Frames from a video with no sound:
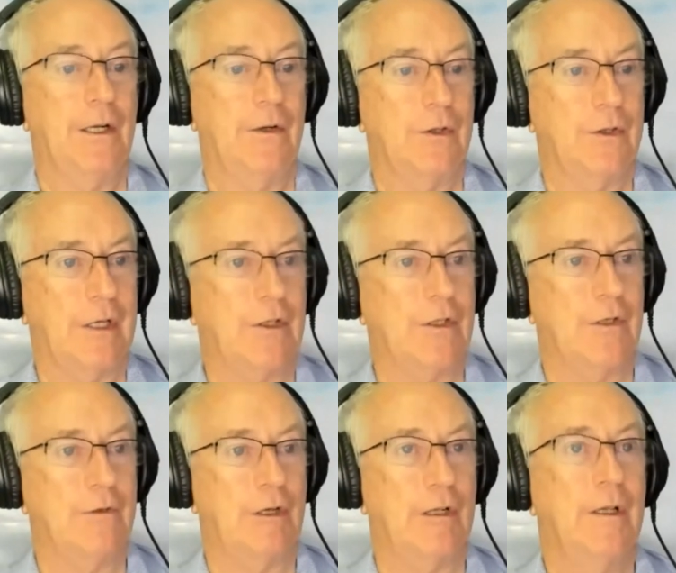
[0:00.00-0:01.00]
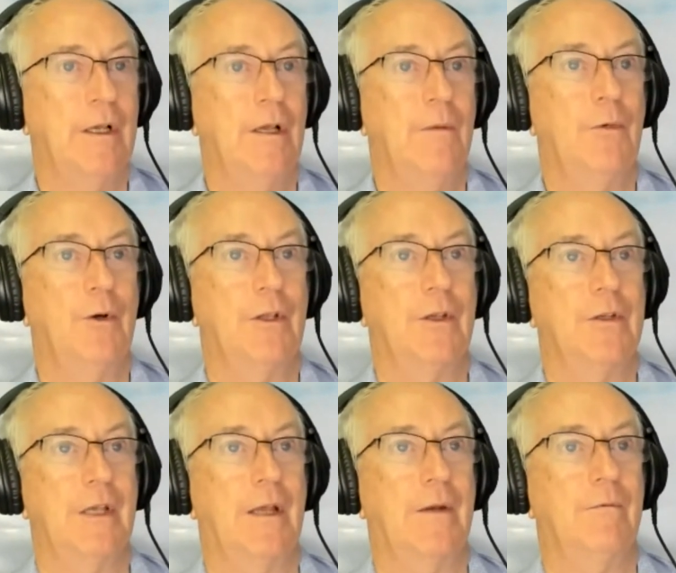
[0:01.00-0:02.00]
I'll just actually try to point
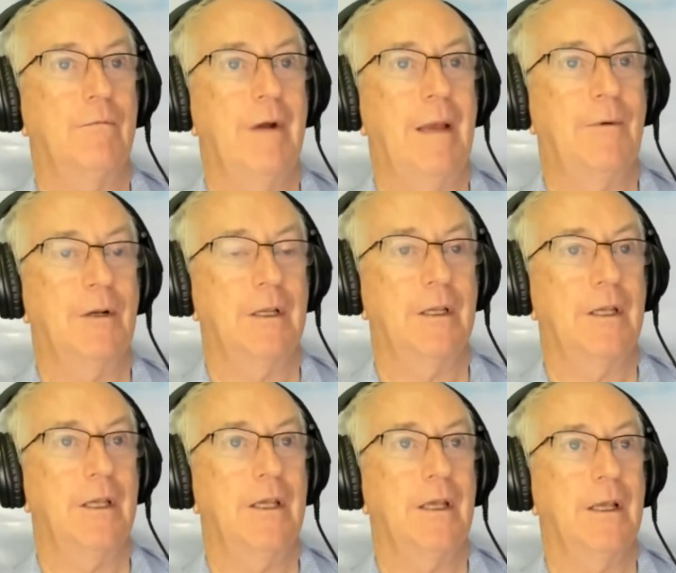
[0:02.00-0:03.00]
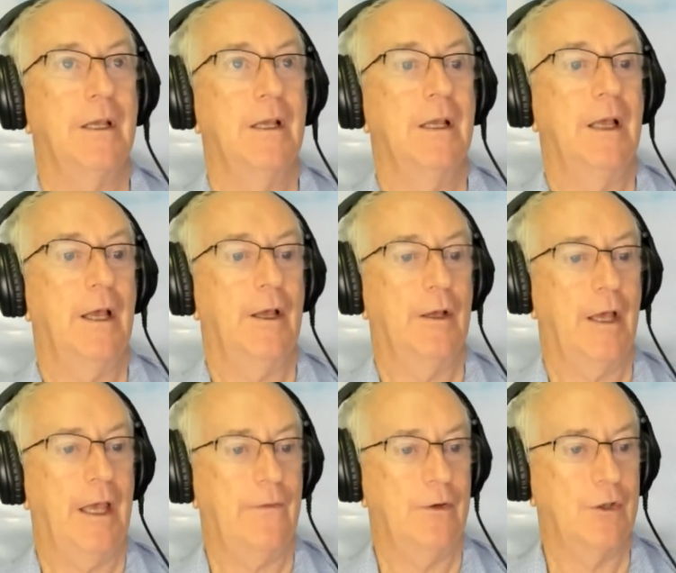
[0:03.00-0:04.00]
this out rapidly here. Uh, I
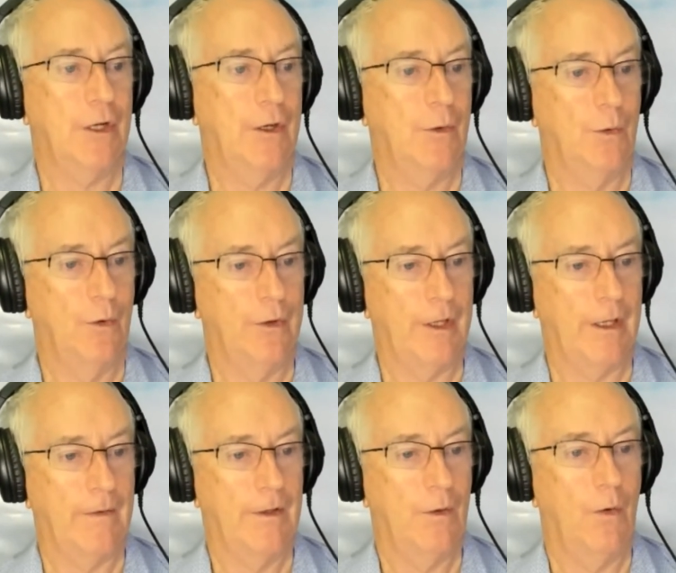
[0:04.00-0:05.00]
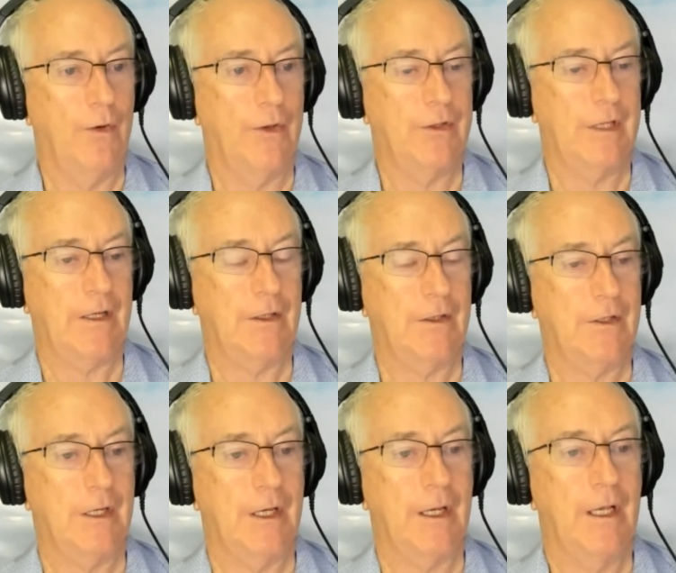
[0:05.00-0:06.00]
haven't shown all the all the sectors
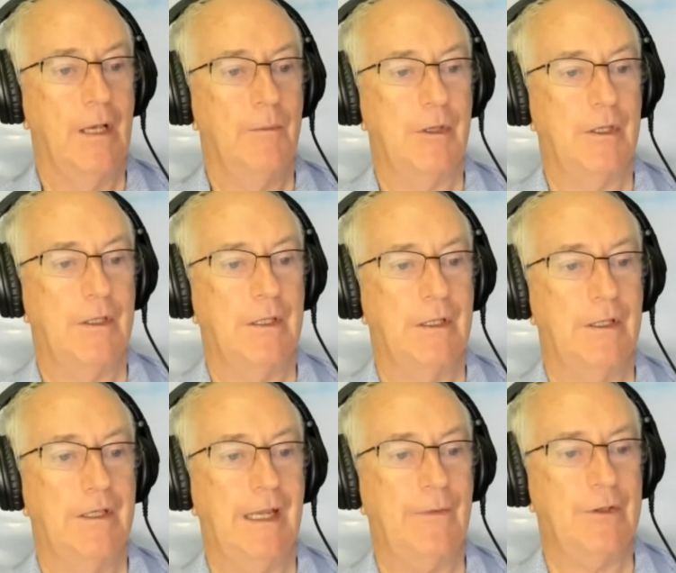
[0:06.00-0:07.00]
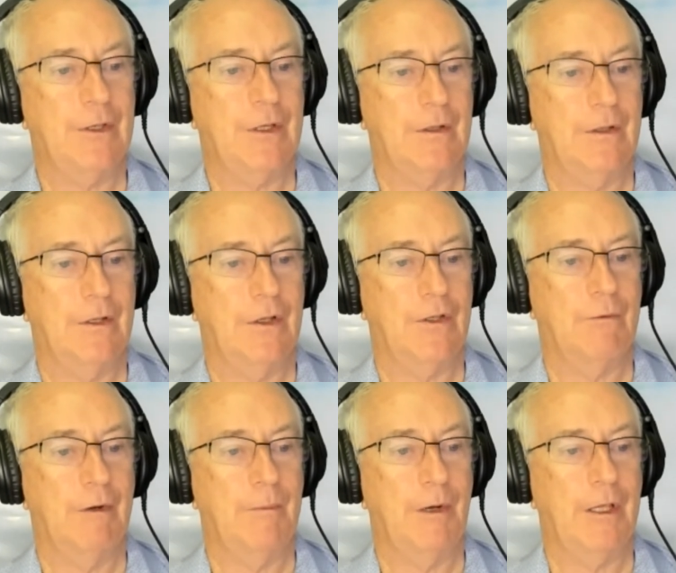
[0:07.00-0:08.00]
here, but the, the deficit that's
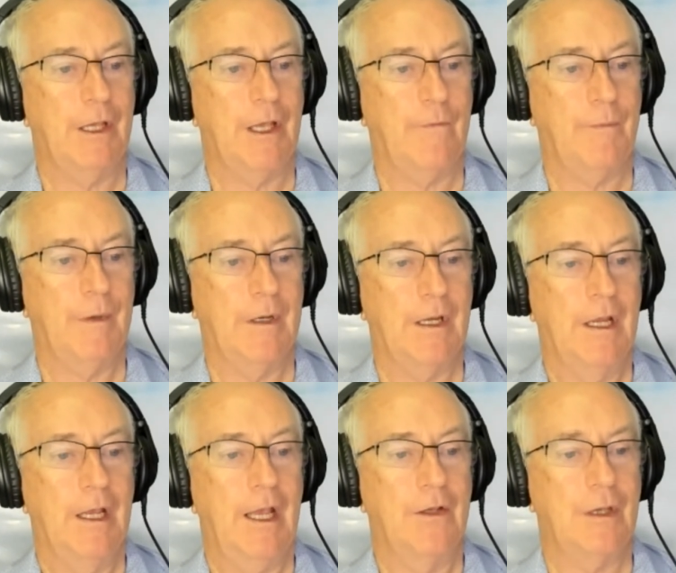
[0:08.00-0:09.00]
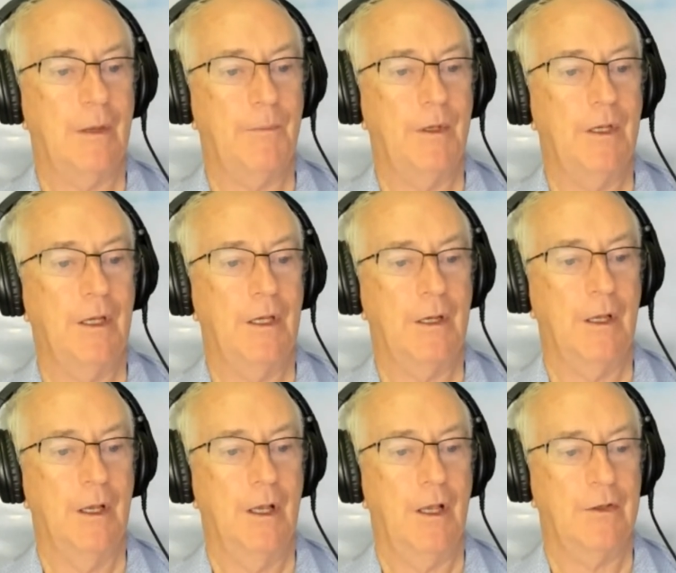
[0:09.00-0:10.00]
run by the government ends up being
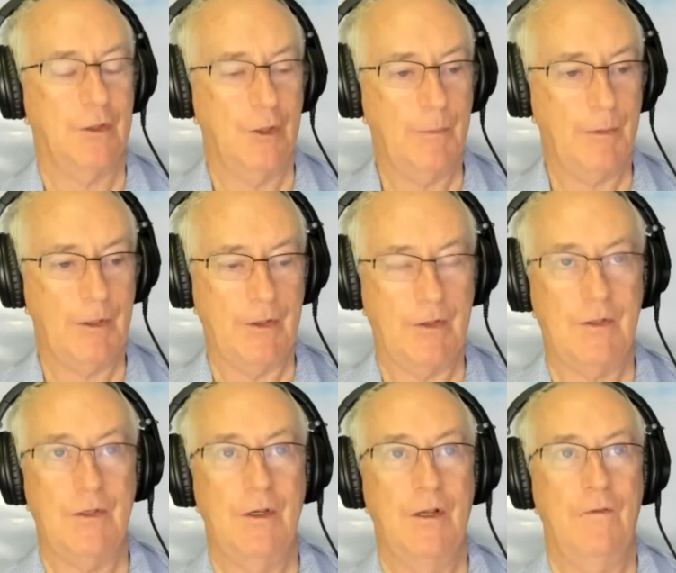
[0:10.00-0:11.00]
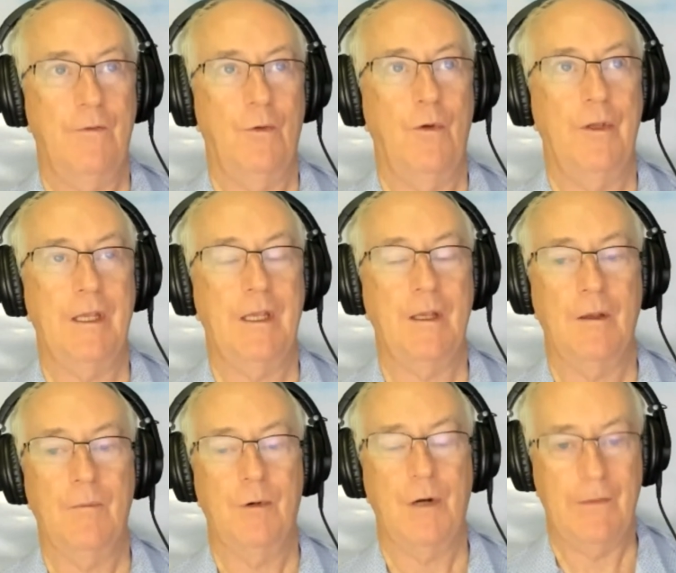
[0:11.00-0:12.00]
a surplus for the
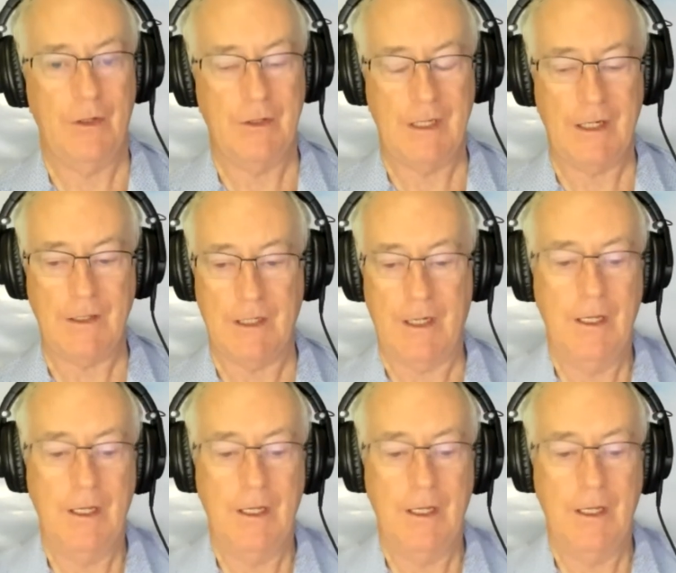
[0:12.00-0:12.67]
private sector.